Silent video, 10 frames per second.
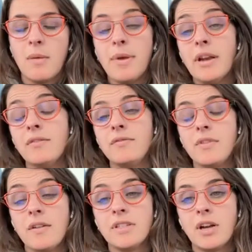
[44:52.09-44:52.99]
a bit of,
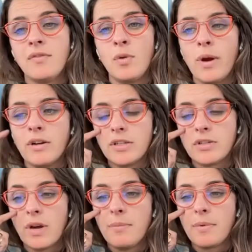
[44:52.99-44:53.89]
of
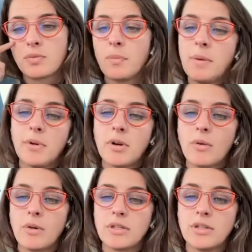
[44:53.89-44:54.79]
self-awareness right because when people
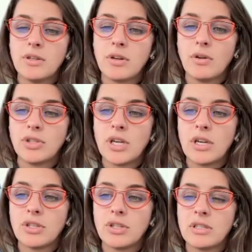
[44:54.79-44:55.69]
go into
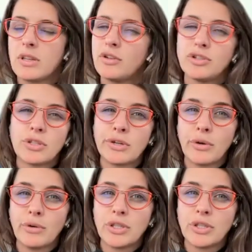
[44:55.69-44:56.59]
negotiations and they're just
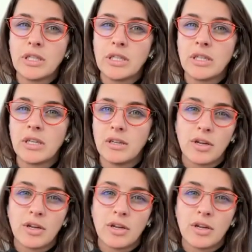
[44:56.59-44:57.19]
negotiating